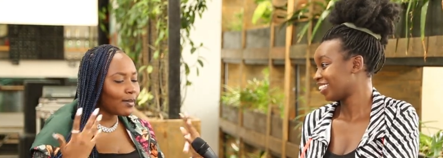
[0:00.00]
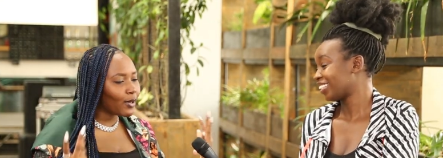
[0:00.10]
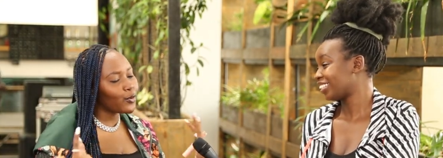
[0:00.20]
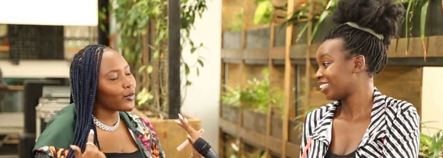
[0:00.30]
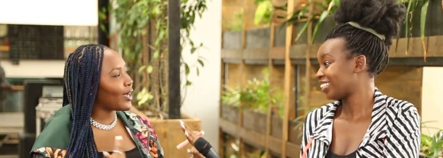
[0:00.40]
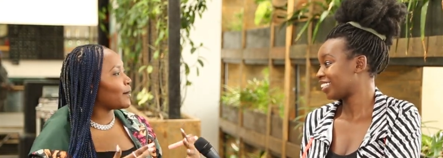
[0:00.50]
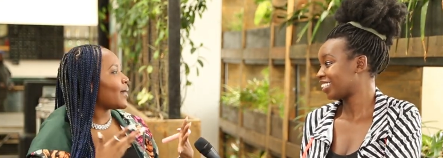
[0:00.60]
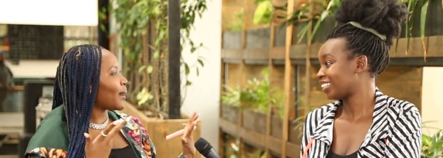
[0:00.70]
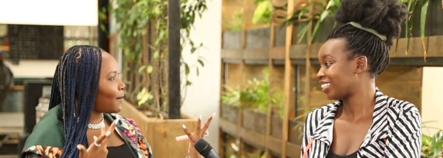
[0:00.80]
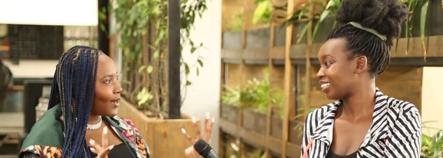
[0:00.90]
Speaker 1: someone who you can
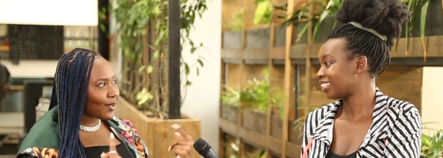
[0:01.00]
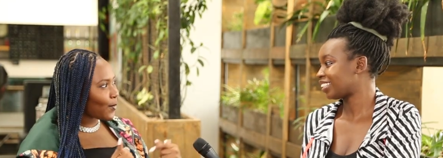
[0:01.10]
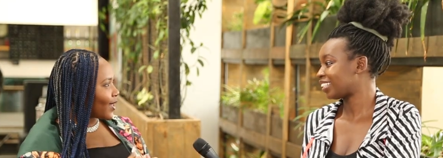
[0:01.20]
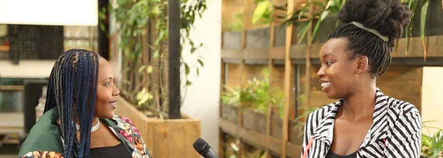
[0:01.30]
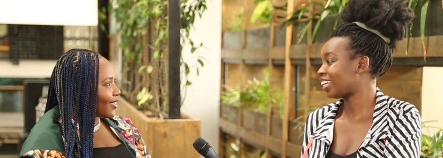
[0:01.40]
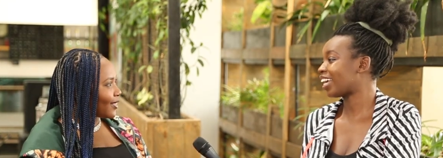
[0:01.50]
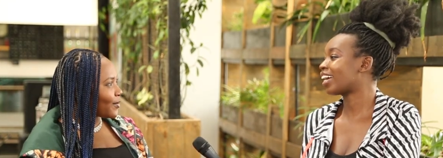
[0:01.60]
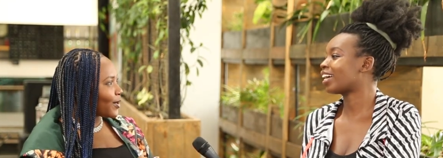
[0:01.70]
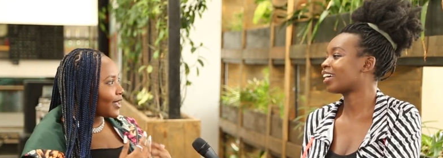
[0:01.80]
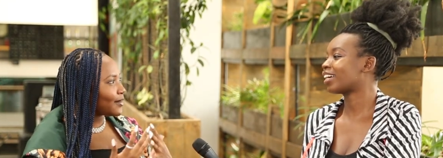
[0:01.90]
make money with, yeah.
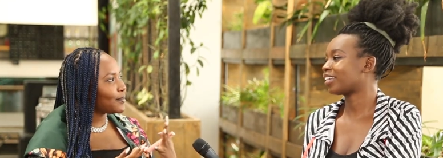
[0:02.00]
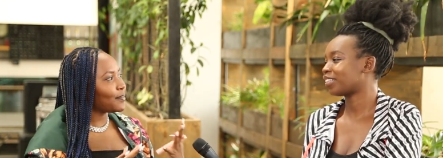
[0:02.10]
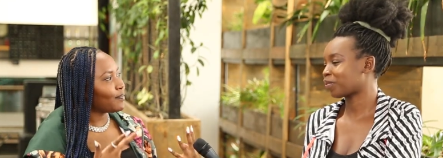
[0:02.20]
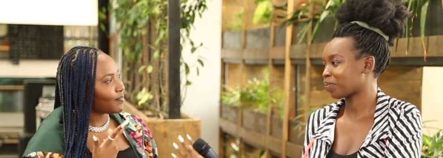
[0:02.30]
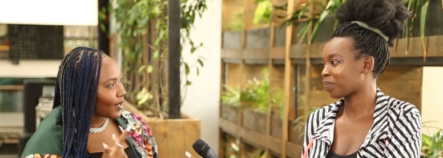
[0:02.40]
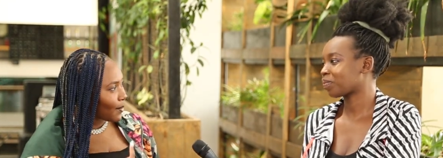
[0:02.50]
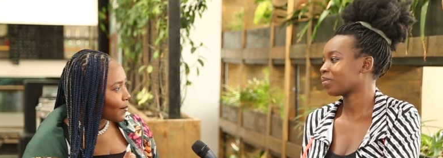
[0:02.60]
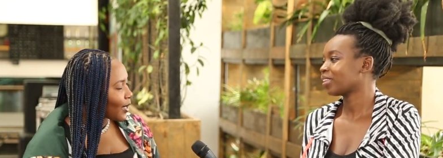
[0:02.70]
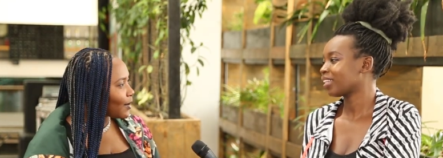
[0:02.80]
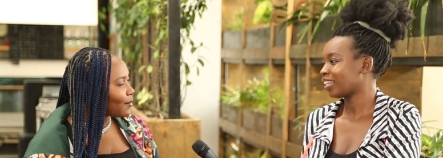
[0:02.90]
who you can
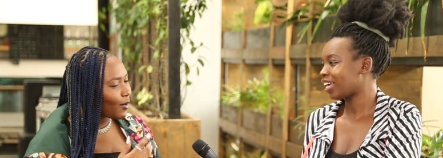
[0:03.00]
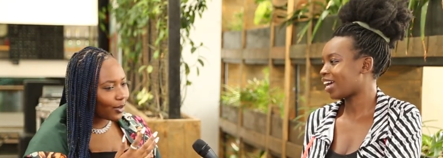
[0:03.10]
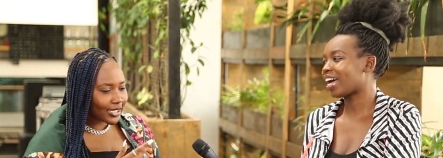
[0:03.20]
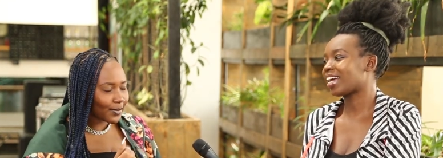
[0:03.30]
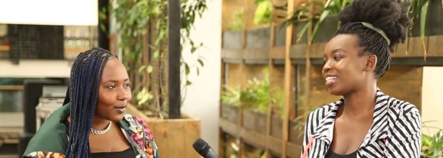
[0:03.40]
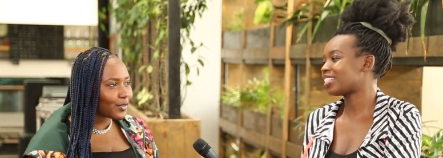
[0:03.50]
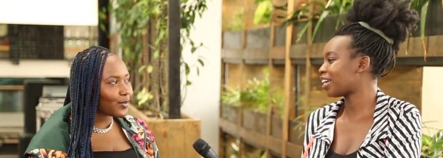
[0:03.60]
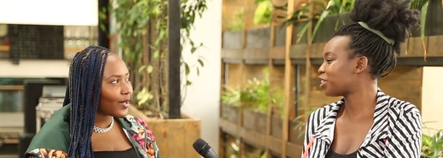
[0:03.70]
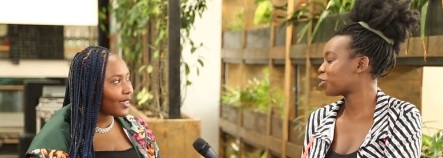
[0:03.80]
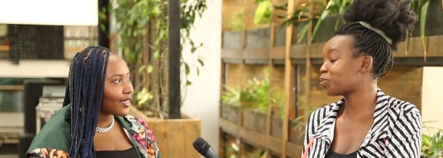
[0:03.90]
make boss yeah, moves
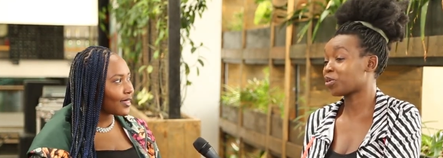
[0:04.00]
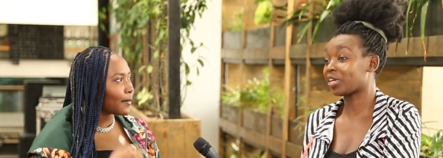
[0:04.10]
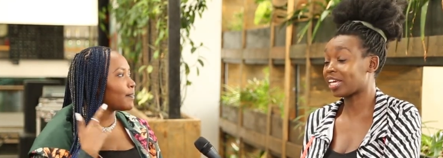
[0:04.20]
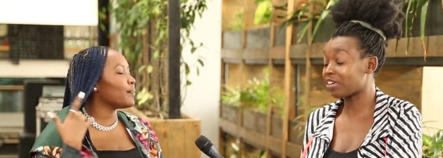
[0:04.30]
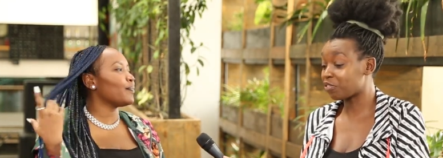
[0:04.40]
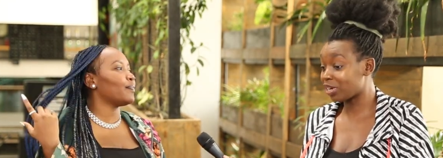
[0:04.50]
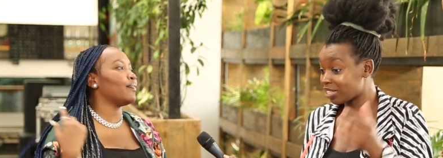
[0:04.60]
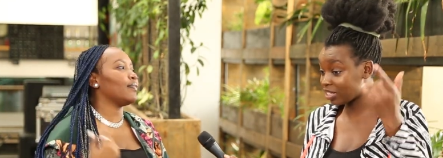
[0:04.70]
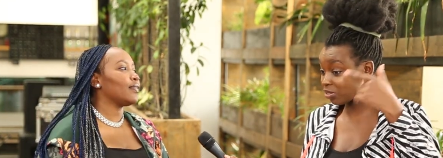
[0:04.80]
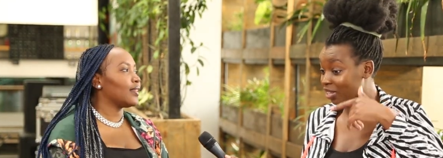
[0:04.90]
with.
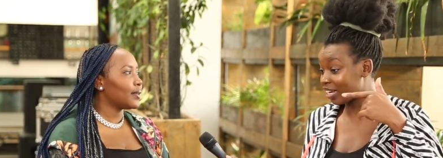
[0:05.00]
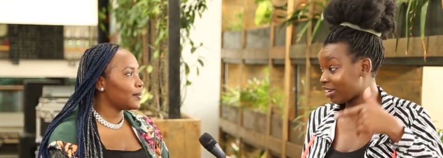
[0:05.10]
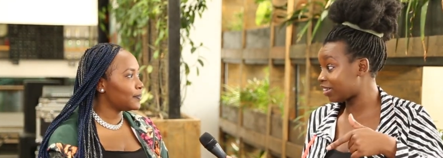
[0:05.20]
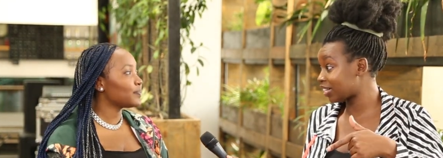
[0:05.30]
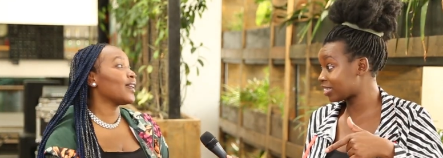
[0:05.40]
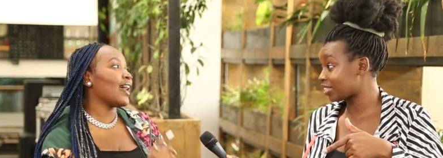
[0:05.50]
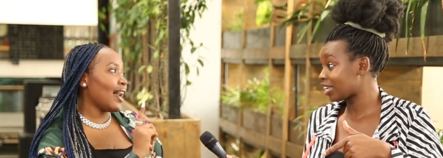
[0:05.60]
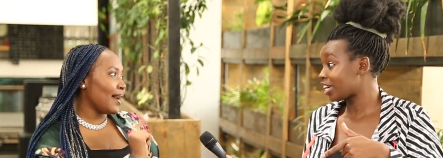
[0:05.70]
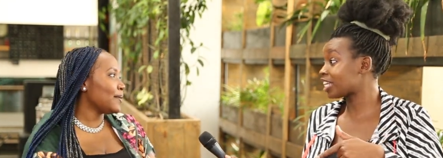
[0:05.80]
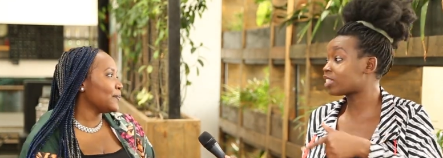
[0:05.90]
Mm.
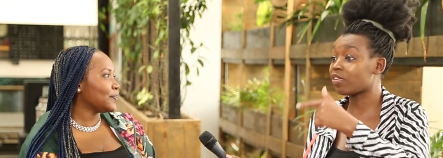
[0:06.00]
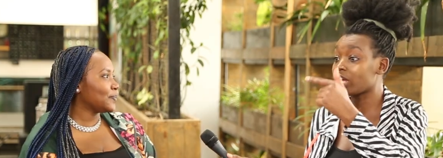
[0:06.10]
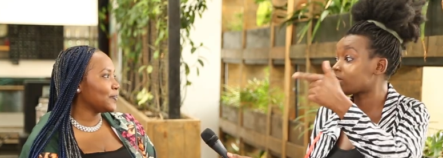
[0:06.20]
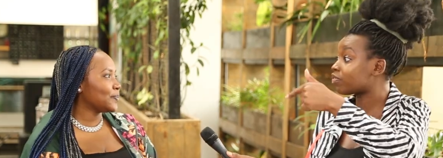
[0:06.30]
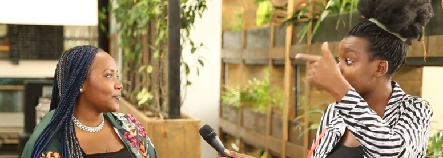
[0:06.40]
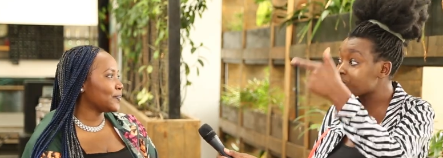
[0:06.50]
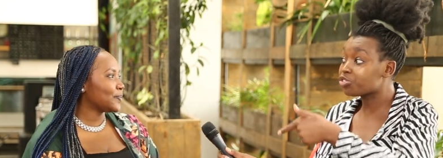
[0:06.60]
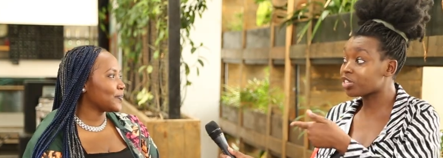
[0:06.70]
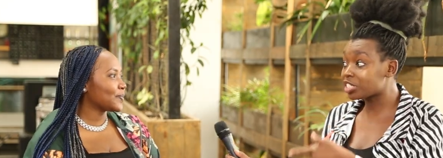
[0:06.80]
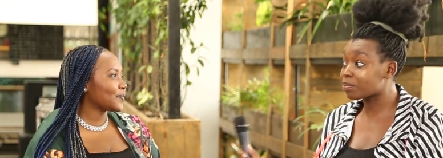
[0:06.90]
Yeah.
Speaker 2: It's, it's, very
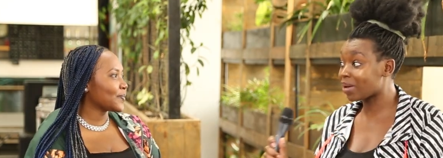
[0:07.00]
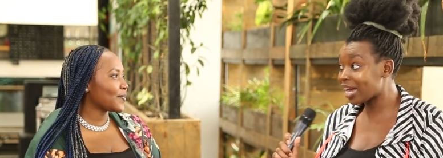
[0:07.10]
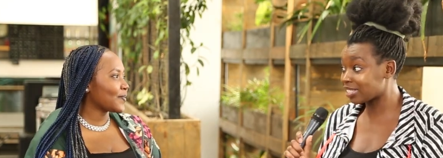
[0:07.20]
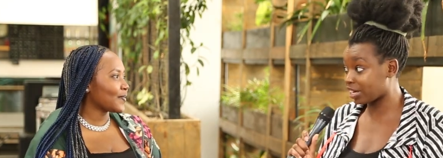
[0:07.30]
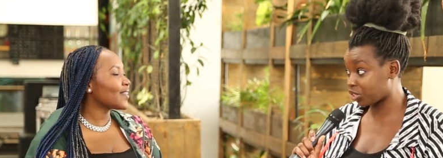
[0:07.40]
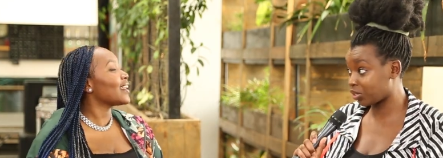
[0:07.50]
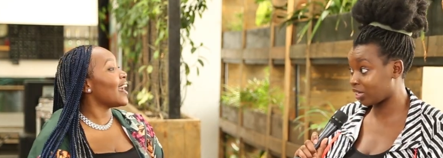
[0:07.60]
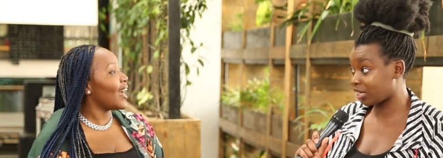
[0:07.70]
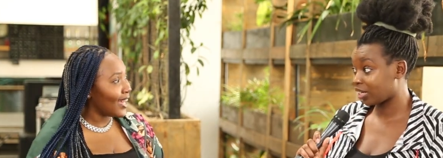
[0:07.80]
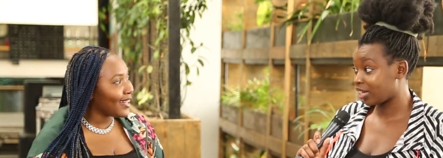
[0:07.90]
street smart,
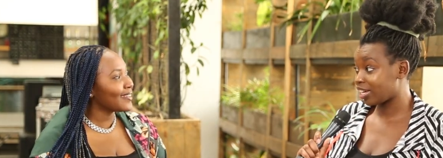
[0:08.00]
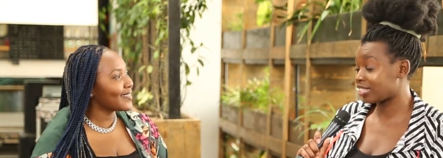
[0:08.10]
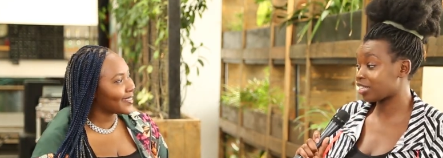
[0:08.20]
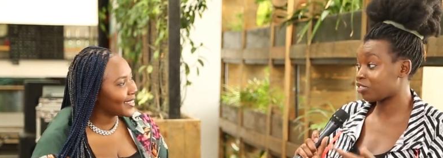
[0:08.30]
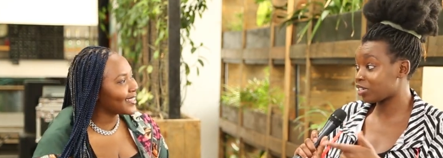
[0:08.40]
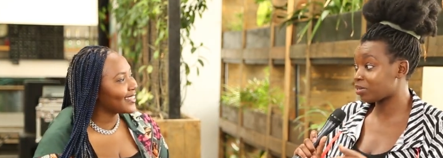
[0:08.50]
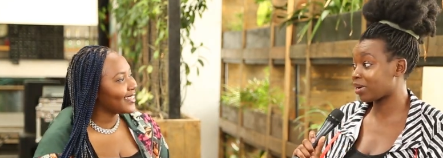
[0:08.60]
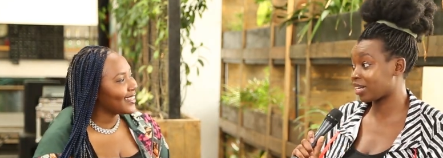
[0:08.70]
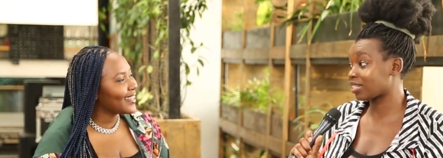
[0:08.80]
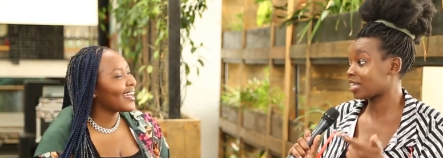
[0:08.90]
actually. Yeah. It's a street
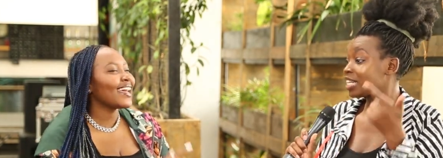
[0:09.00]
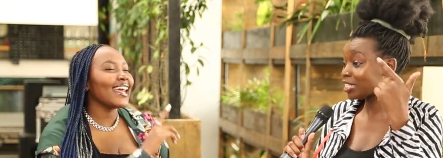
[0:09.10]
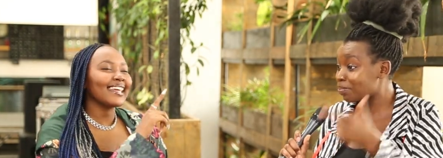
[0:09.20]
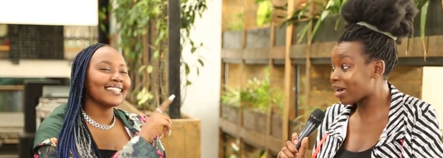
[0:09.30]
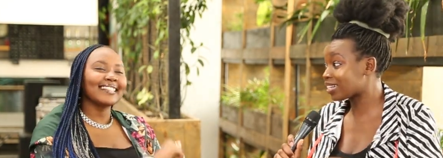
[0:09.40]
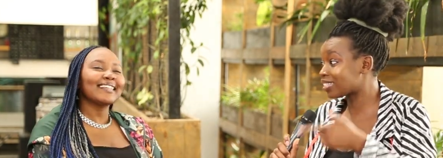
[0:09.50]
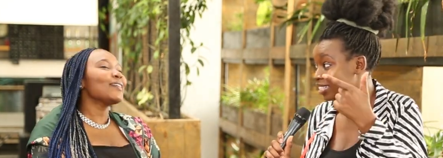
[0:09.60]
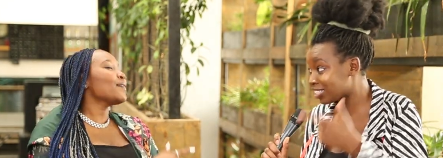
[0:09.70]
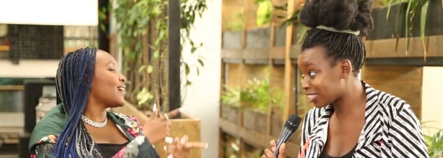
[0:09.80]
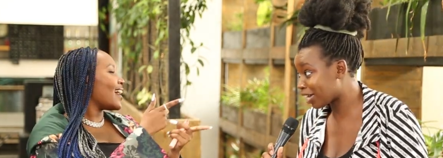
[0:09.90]
smart, smart
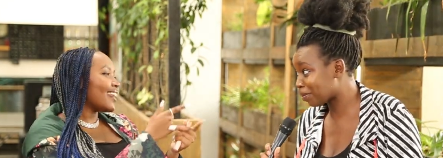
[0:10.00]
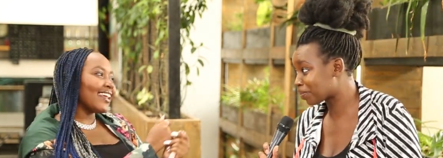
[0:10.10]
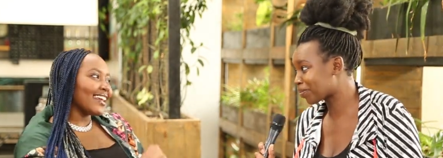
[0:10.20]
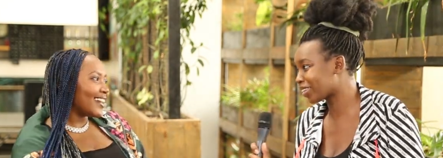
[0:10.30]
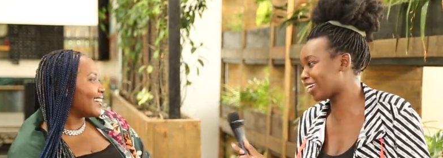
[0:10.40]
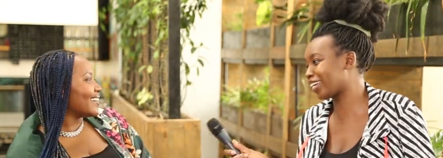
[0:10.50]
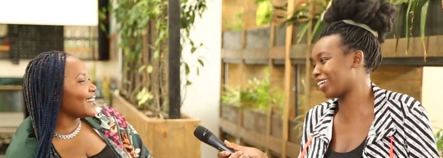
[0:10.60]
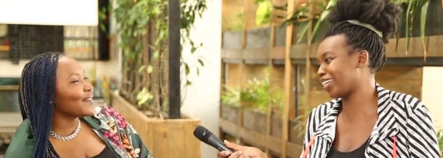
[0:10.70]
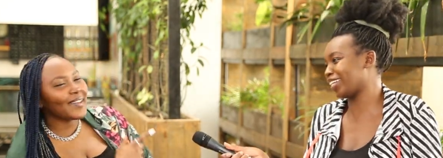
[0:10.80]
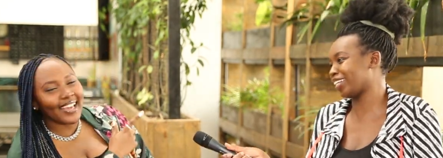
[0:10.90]
you jam. Get
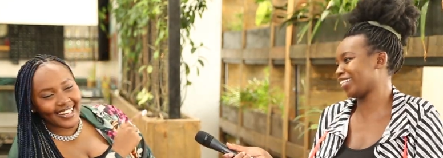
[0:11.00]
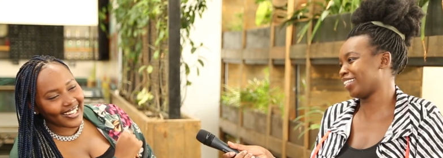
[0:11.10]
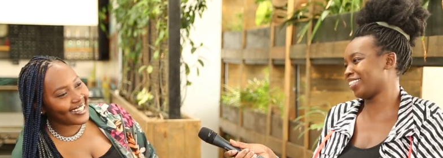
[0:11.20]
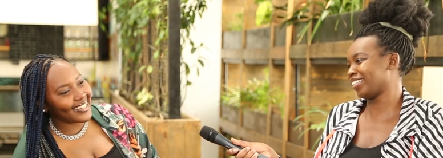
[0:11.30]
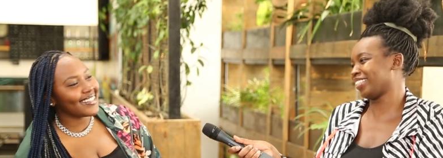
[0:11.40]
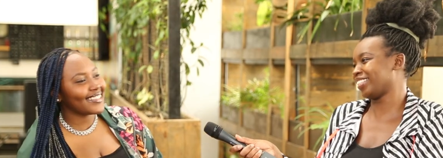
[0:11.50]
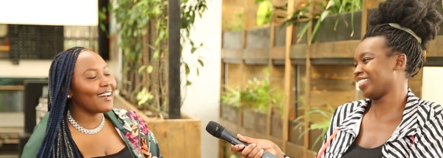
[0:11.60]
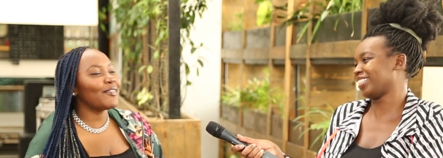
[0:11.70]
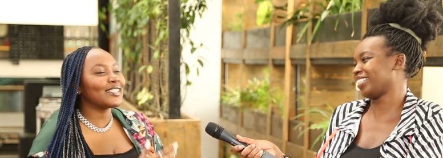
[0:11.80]
Speaker 1: you get it. That